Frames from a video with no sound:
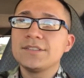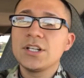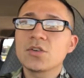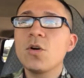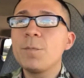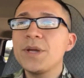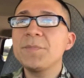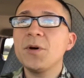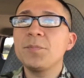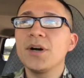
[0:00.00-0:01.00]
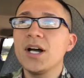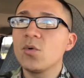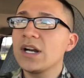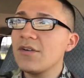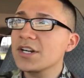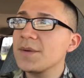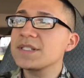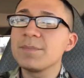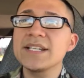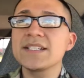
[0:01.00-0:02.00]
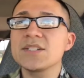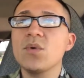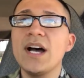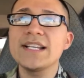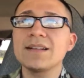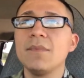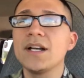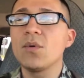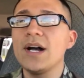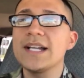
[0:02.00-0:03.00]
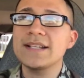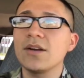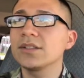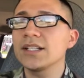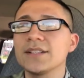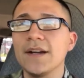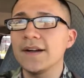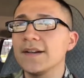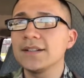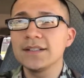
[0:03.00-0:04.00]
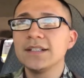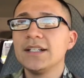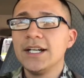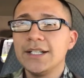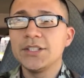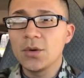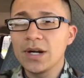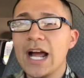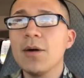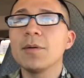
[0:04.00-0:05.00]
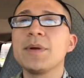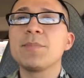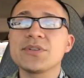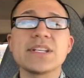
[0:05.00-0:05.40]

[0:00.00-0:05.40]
They're cool people, but whenever it comes to business-wise and money-wise, I don't think they're reliable people.